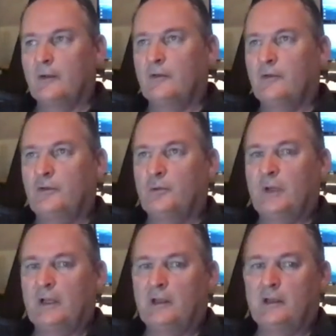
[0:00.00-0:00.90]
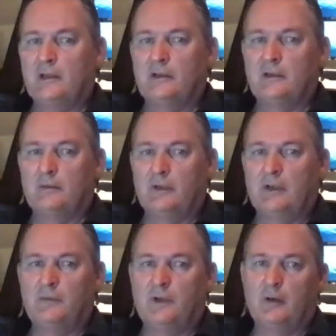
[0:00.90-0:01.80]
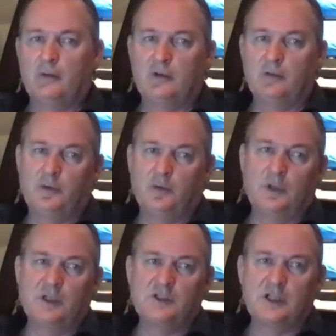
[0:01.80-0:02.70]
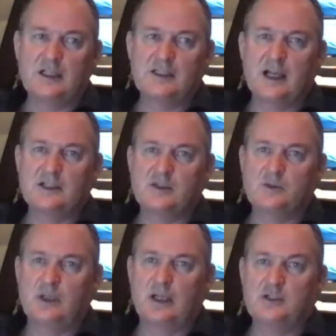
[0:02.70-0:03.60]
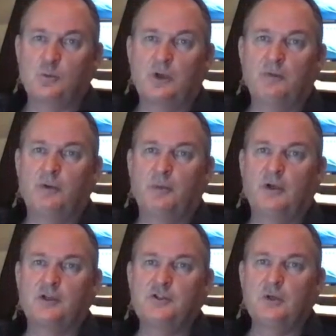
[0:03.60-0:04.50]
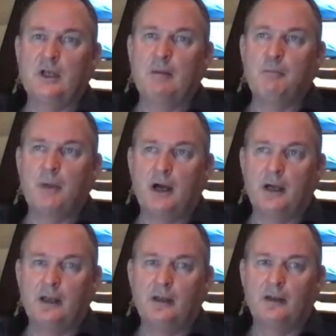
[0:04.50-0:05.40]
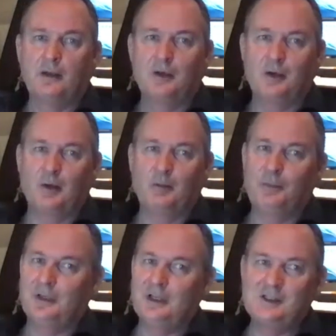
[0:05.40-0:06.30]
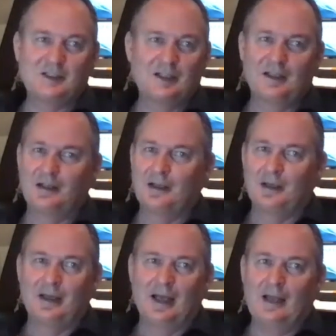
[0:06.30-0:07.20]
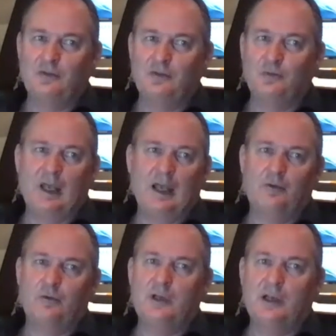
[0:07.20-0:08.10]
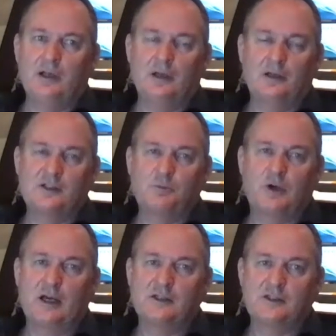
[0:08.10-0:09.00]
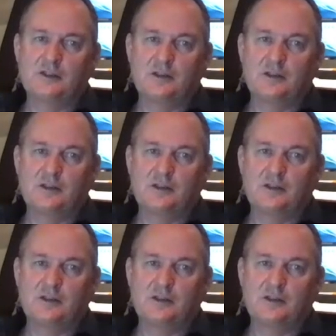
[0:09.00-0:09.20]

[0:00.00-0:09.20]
2 million of inflow in a few weeks. That's wonderful, because you can buy companies at ridiculous prices.